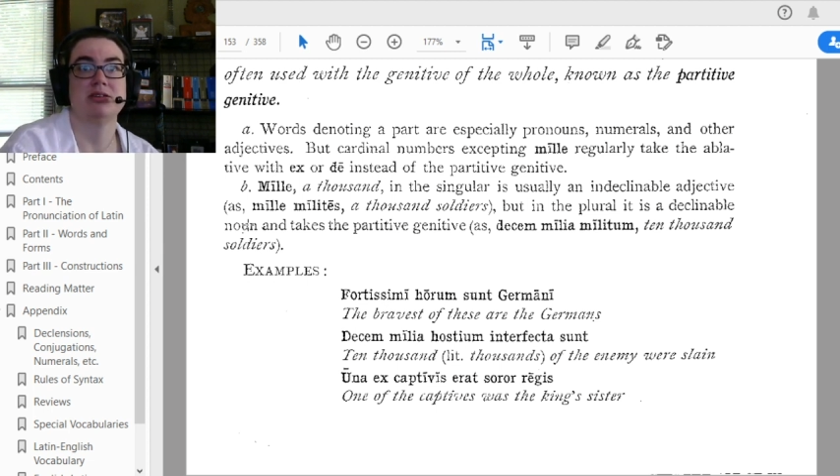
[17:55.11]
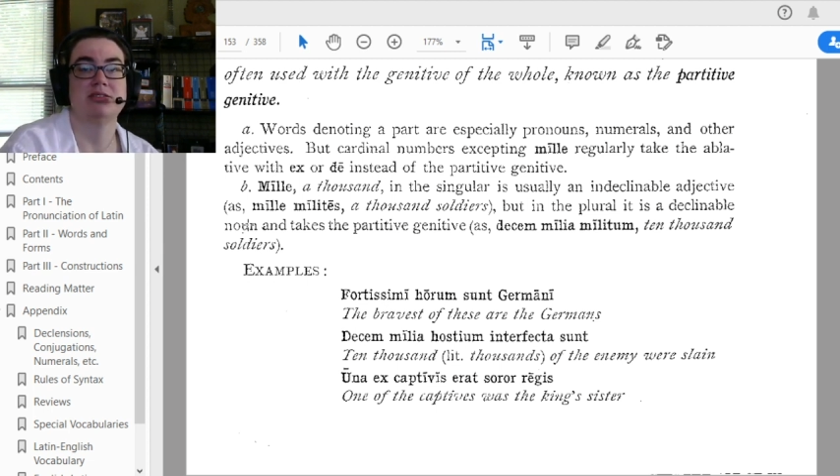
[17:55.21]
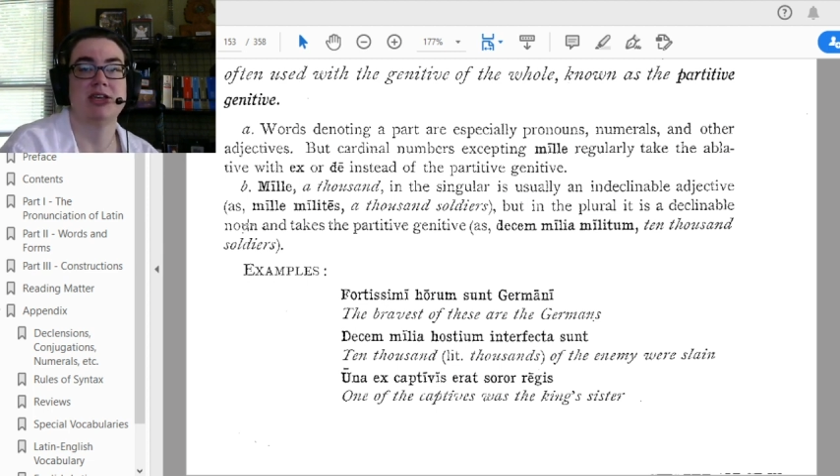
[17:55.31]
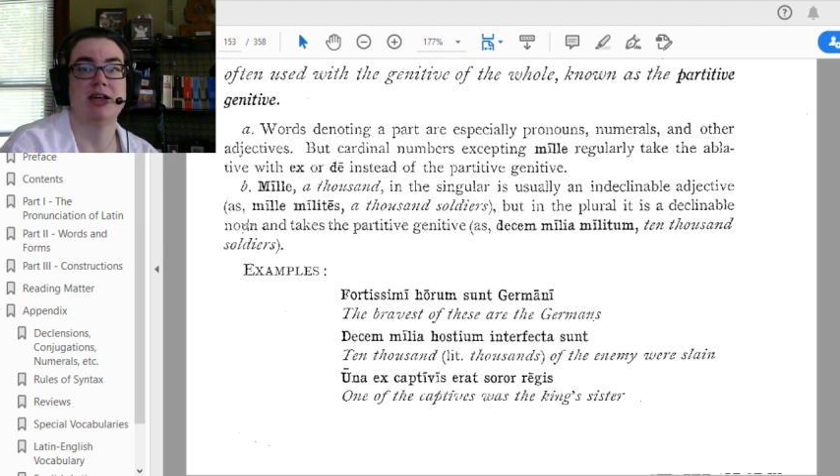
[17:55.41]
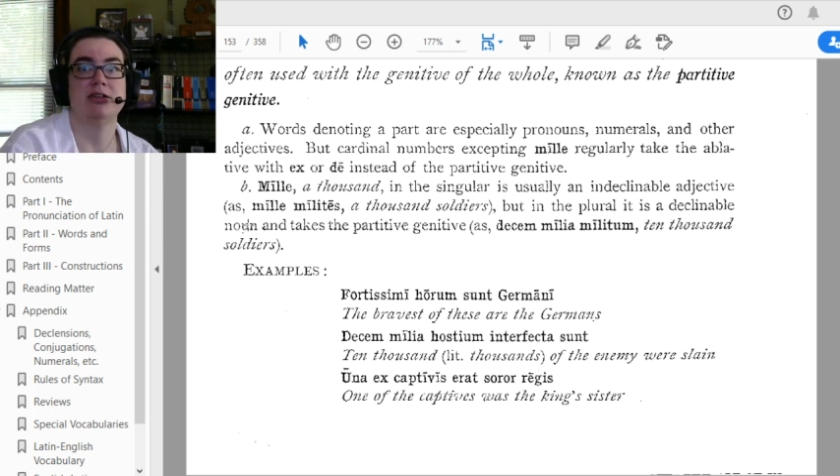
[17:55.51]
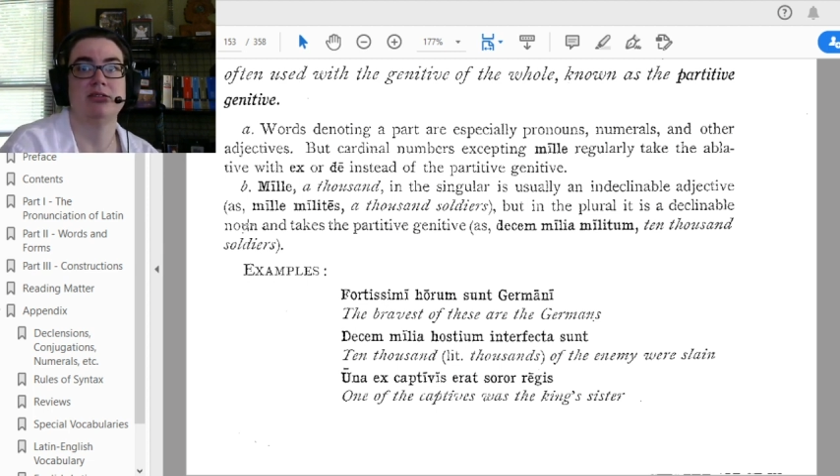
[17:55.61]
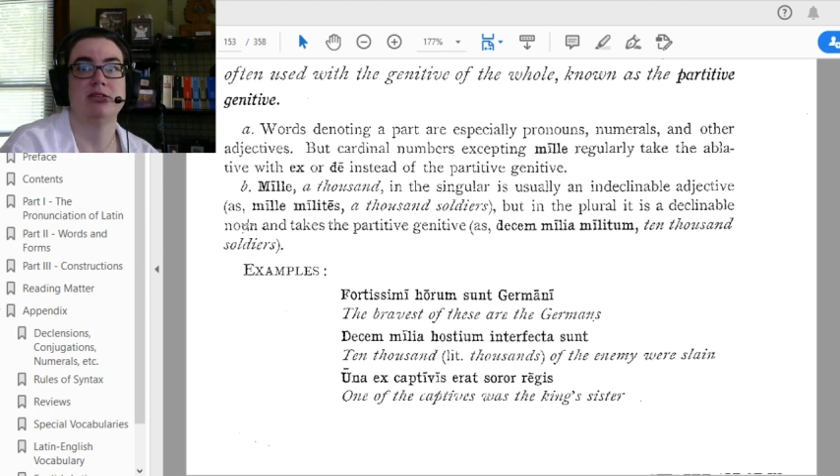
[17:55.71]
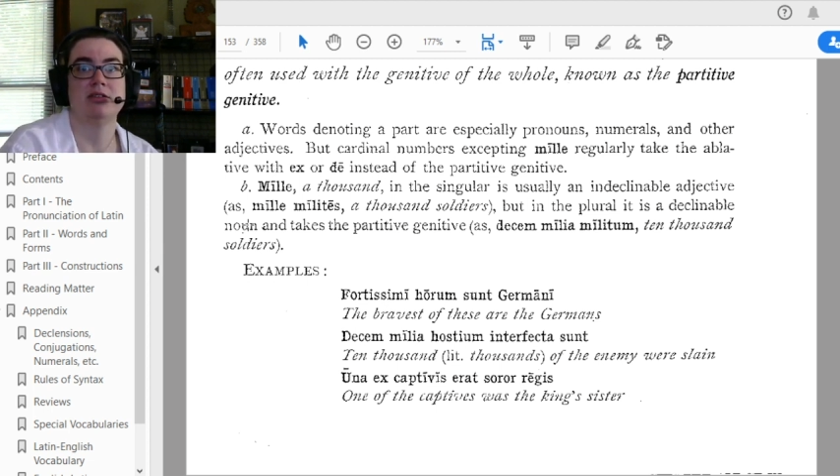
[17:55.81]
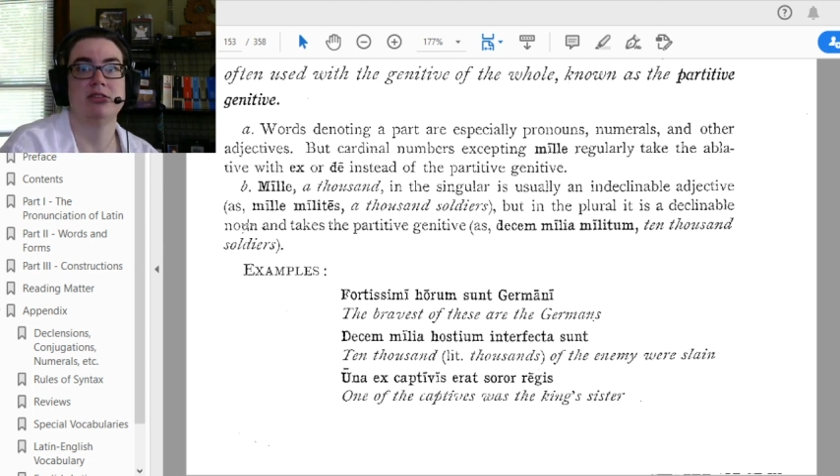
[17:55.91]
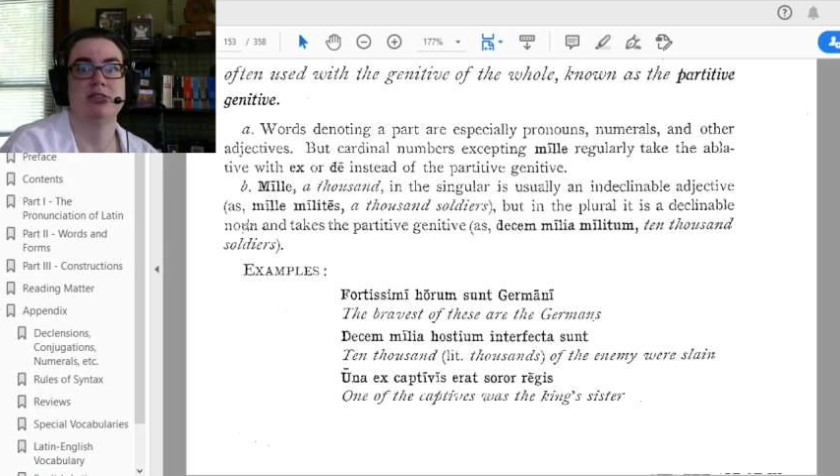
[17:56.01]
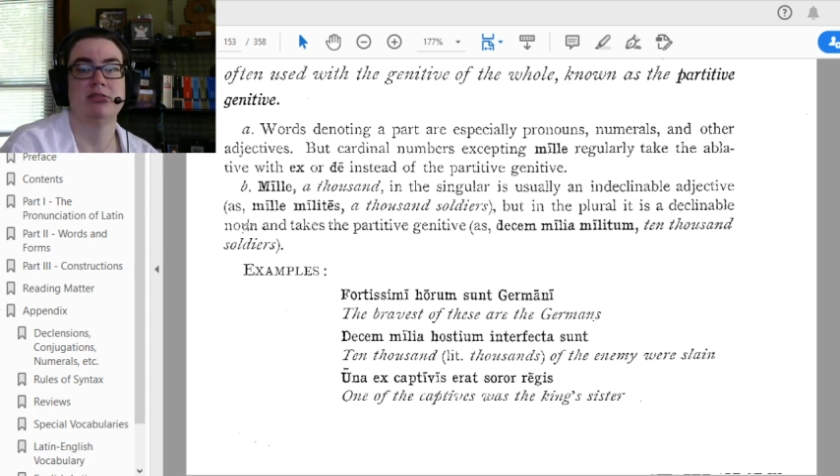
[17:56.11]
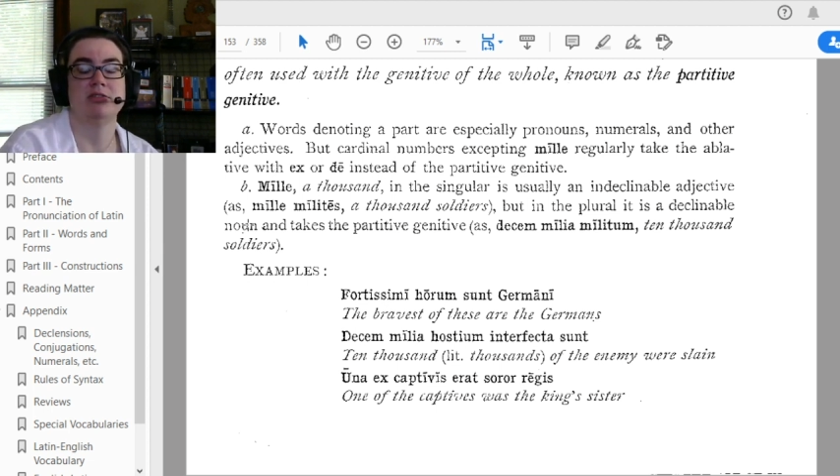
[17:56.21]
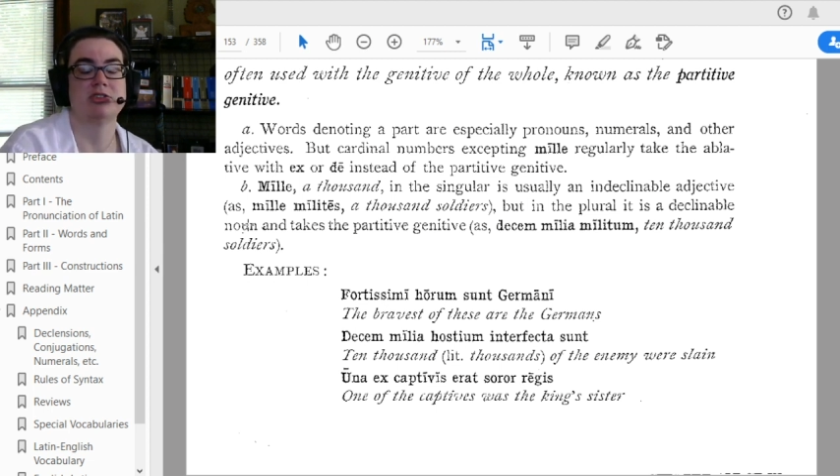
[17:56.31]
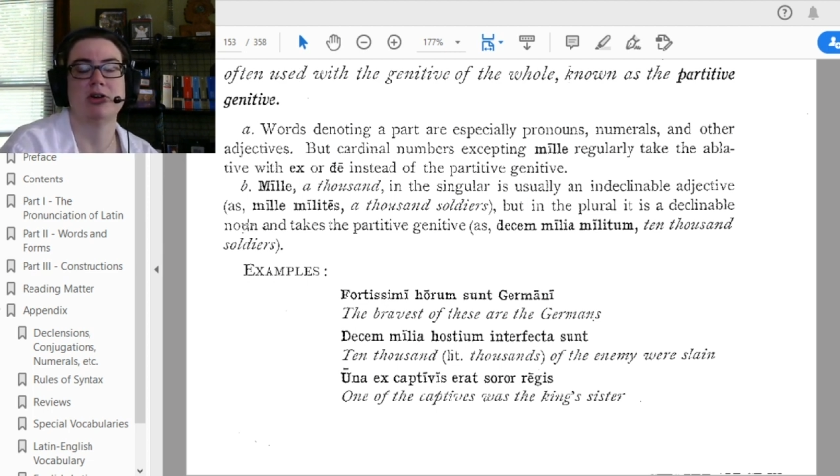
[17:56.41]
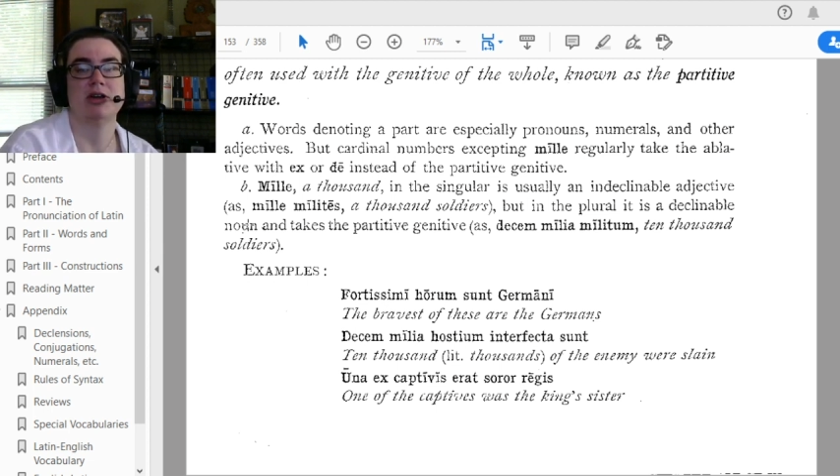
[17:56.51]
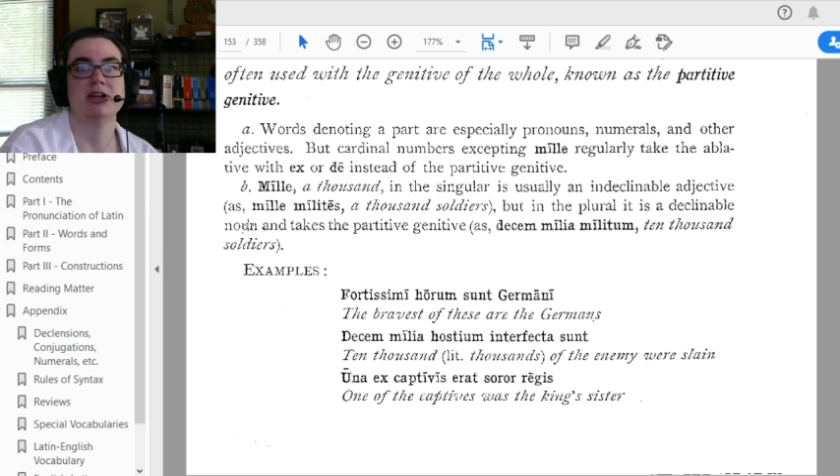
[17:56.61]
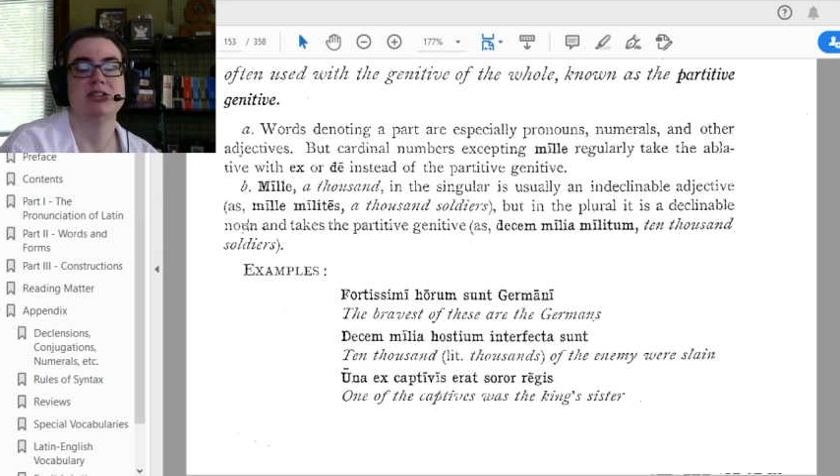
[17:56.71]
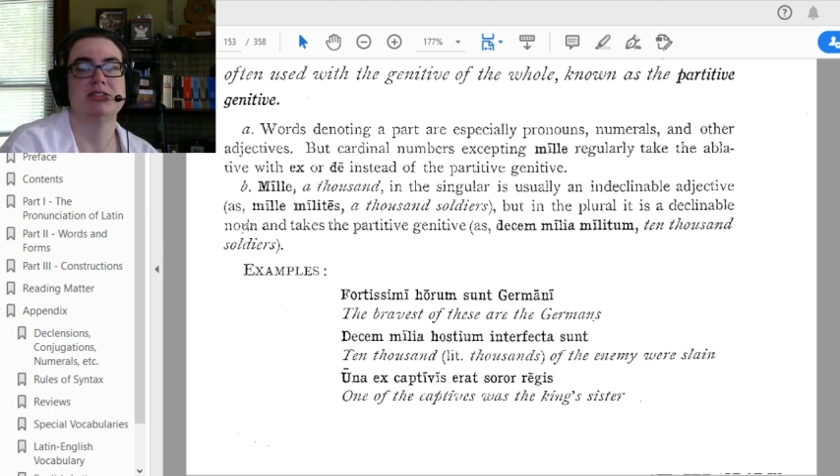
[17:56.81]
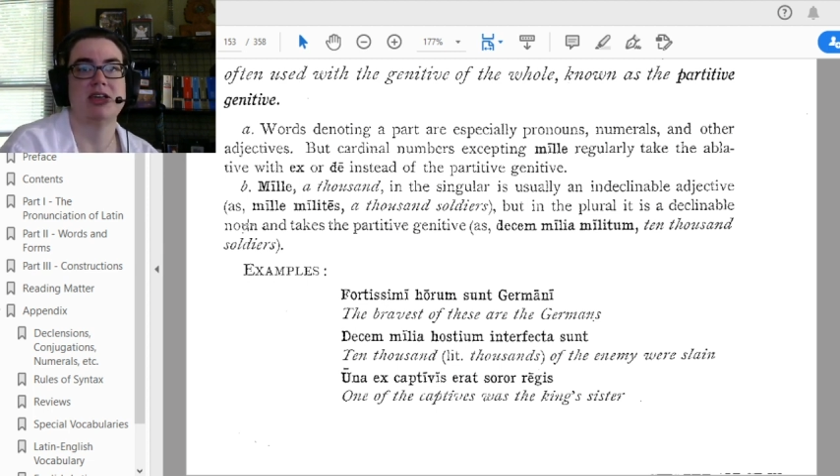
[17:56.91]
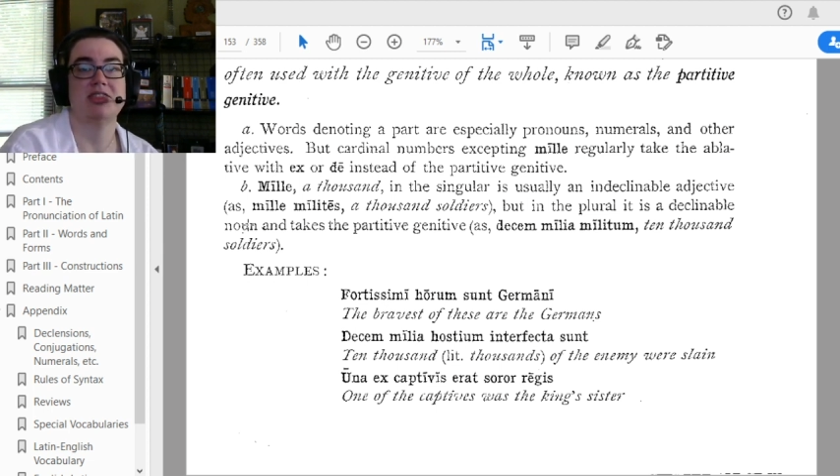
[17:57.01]

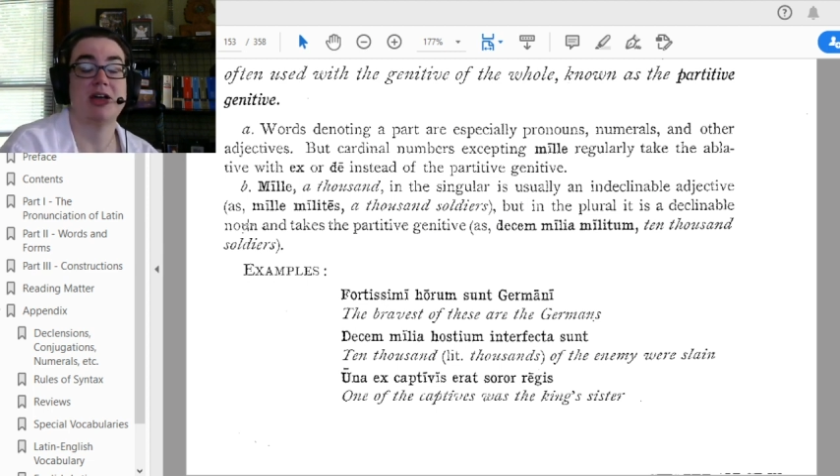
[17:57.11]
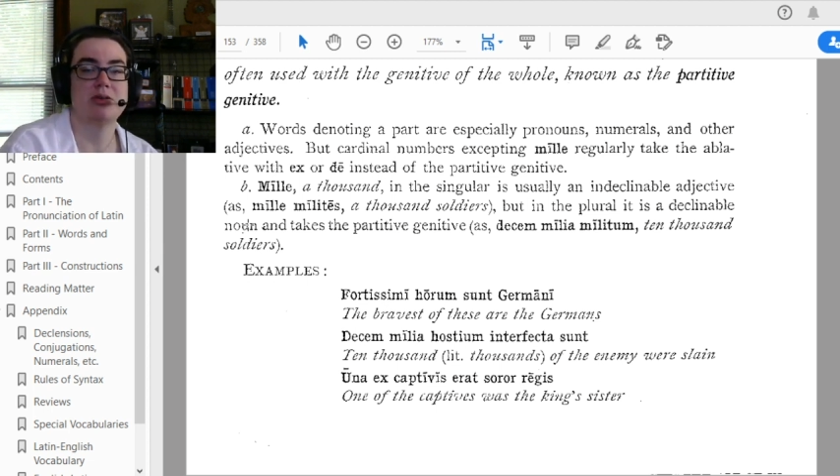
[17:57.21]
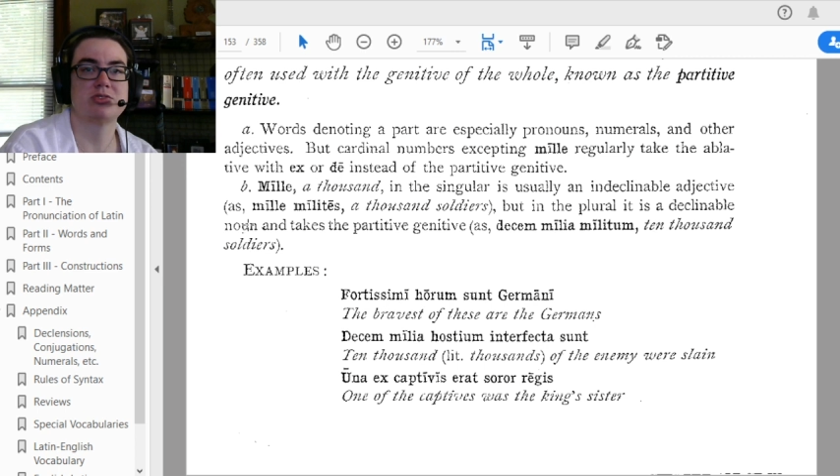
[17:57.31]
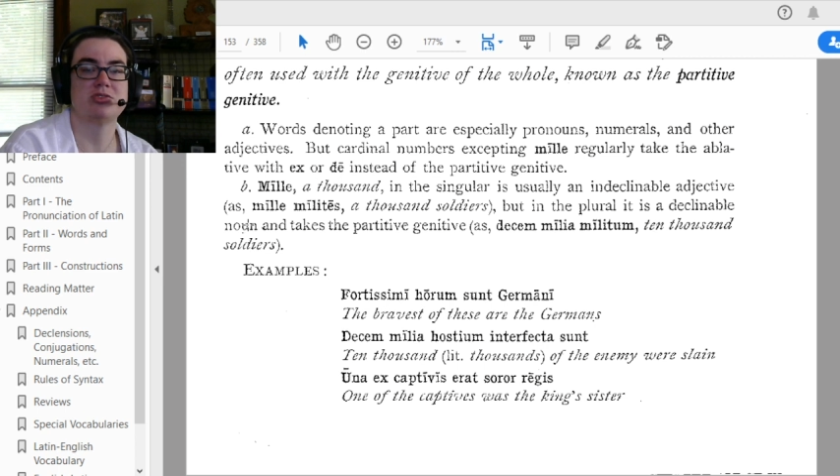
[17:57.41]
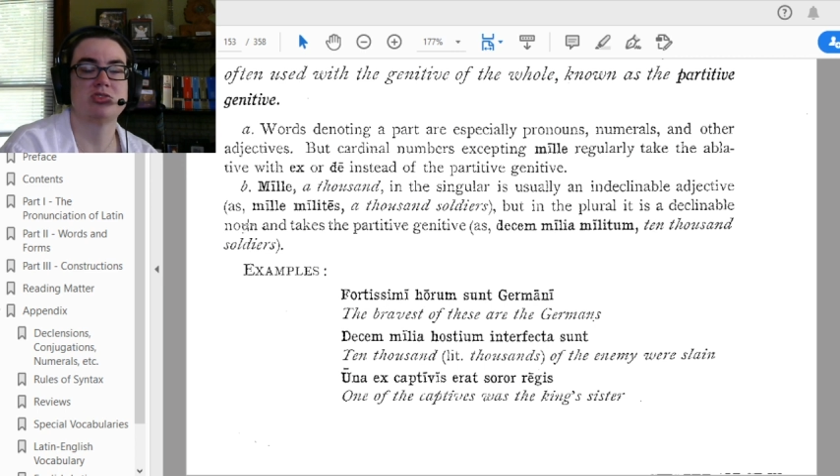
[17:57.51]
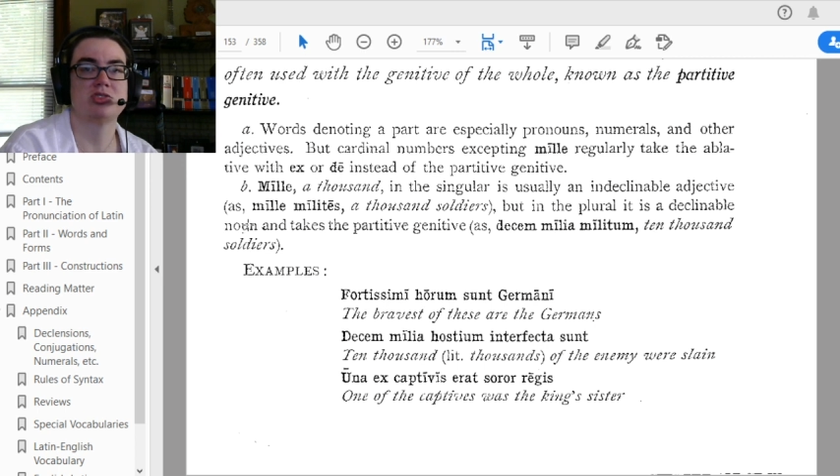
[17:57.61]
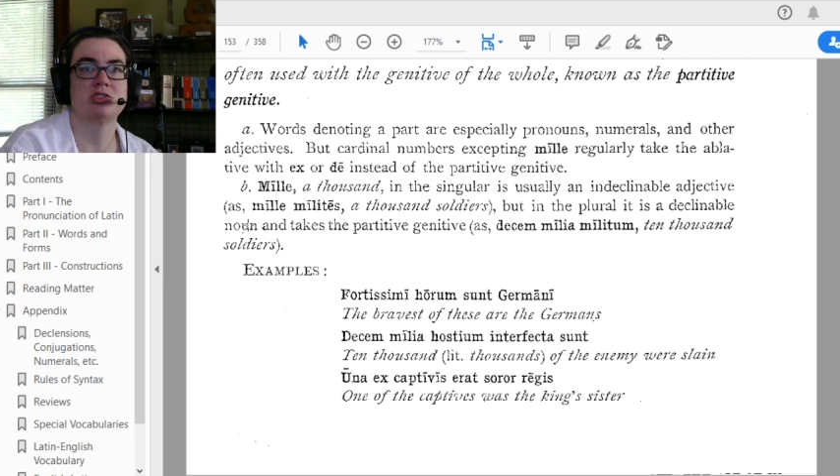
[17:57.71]
10,000